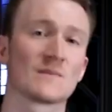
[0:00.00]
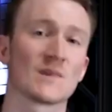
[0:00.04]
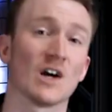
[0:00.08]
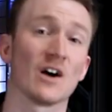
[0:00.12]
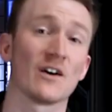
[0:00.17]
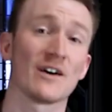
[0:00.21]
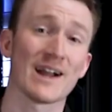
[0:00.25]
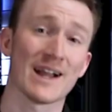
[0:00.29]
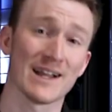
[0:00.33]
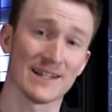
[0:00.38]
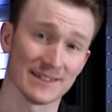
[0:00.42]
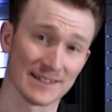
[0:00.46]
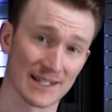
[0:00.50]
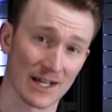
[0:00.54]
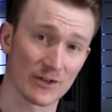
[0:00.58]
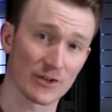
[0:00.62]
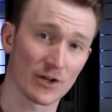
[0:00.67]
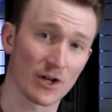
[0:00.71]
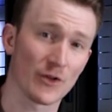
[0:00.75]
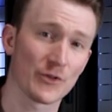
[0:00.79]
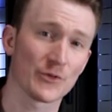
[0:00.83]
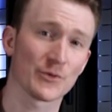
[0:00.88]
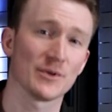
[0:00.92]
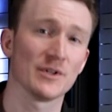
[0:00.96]
All right, now
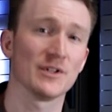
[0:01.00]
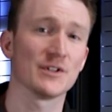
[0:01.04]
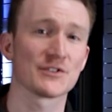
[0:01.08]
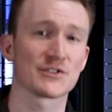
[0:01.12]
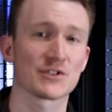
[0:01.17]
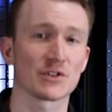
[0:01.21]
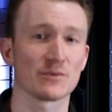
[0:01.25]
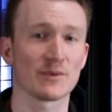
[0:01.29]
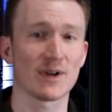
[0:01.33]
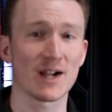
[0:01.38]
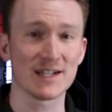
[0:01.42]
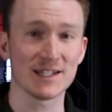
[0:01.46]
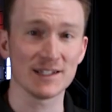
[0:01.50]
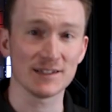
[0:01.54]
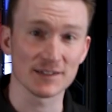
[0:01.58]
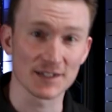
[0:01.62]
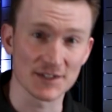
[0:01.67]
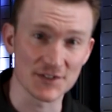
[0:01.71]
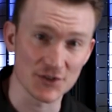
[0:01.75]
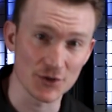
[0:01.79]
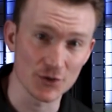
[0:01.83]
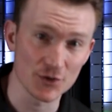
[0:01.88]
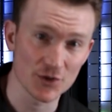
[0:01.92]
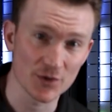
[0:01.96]
that all 3 units are ready,
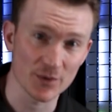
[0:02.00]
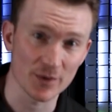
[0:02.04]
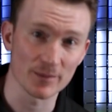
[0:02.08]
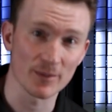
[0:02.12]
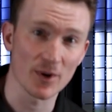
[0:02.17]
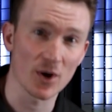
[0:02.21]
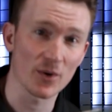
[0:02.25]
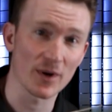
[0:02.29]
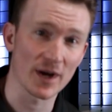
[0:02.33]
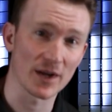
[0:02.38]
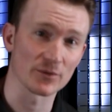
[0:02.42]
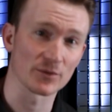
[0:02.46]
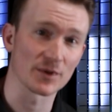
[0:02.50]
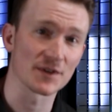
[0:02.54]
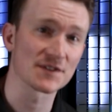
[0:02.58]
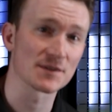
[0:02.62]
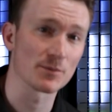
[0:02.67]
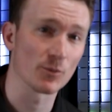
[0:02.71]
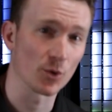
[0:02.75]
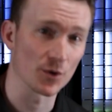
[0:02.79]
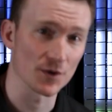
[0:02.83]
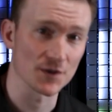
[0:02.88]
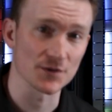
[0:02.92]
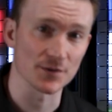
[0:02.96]
let's use the remote and run
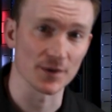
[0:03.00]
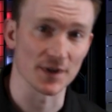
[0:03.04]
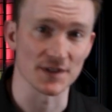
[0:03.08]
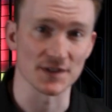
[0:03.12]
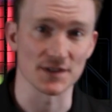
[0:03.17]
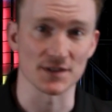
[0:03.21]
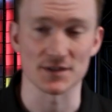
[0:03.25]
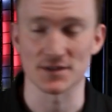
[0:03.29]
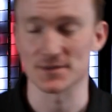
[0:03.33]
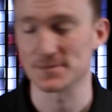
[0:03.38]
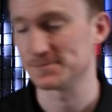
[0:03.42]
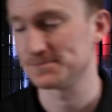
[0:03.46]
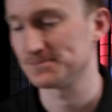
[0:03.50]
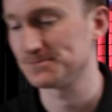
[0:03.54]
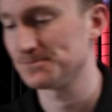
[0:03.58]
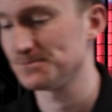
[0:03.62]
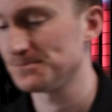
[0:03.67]
some horse races.